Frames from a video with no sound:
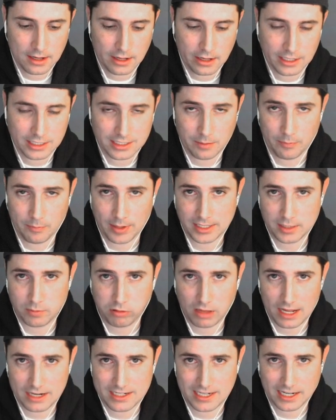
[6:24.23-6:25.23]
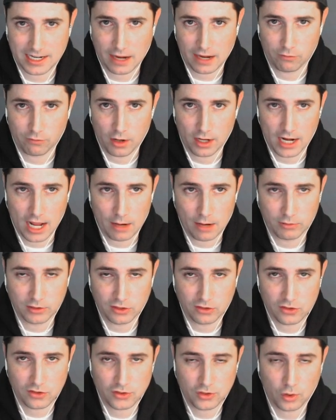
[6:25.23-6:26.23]
It's the best plant deck I've run. I was
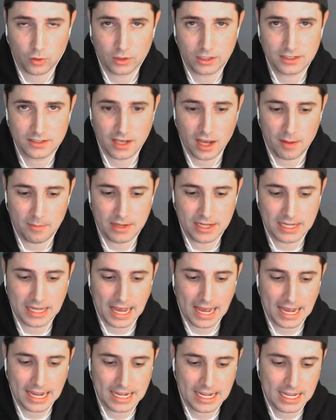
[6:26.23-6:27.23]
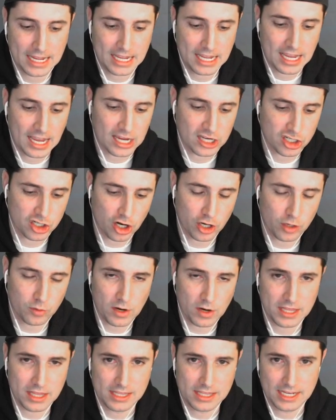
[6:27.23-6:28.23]
a solely zombie guy. I started
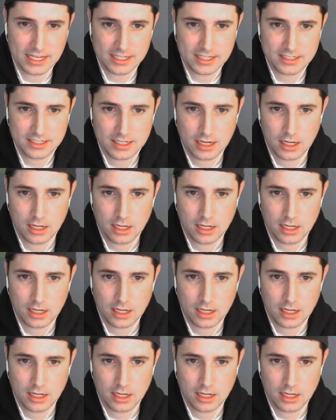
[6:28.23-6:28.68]
running this.